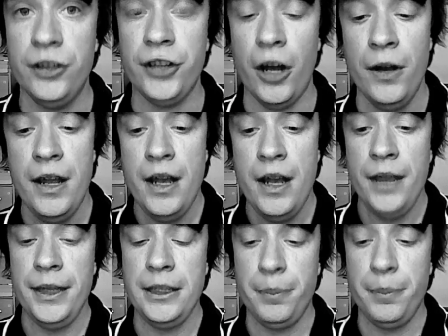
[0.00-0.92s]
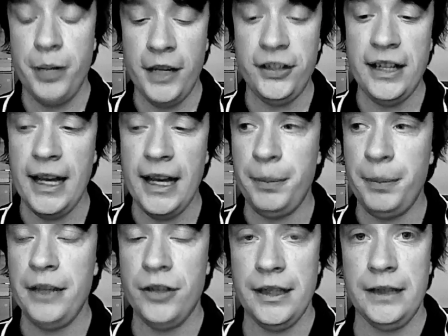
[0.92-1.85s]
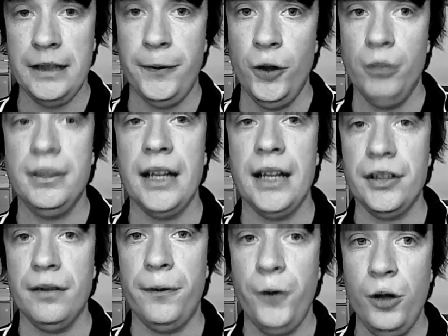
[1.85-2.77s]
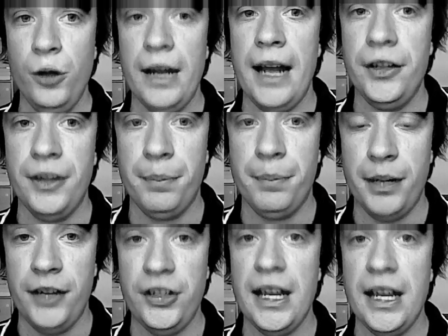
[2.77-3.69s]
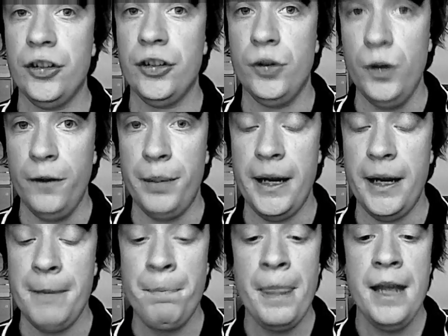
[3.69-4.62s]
So the depressing aspect of this film doesn't feel as depressing as it could have been,